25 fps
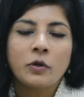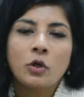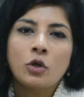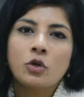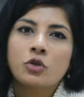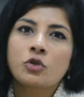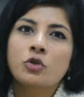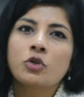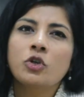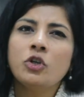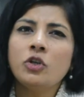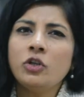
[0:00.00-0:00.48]

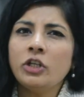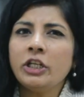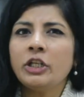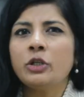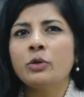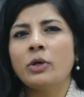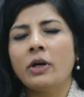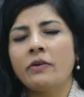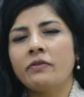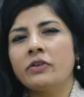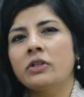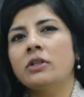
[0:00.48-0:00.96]
So you need
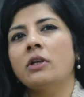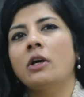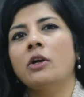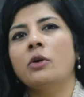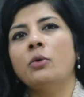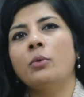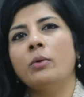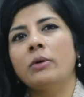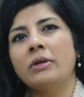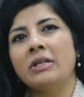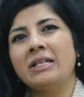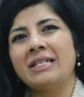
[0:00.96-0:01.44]
to have a
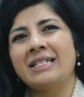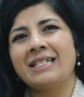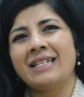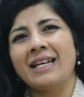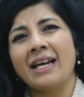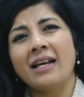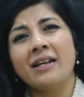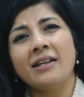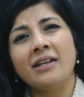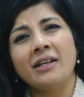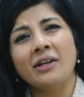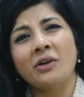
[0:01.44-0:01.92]
thorough
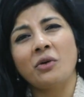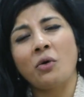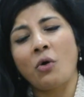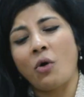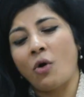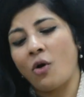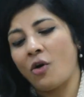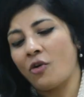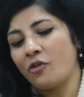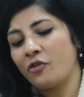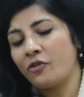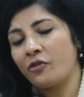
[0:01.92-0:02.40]
understanding
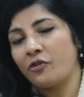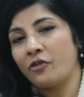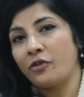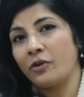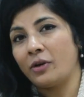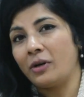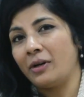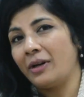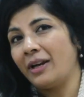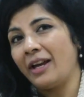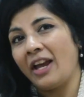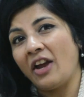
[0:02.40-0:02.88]
of
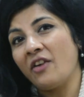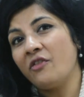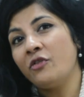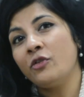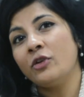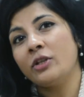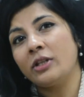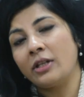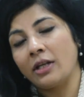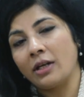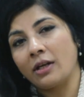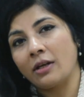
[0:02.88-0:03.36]

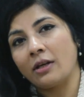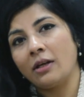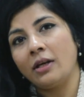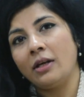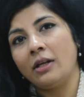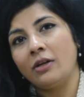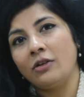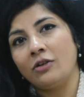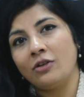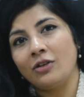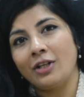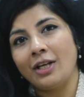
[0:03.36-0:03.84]
everything
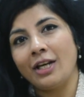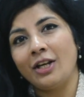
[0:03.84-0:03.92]
in,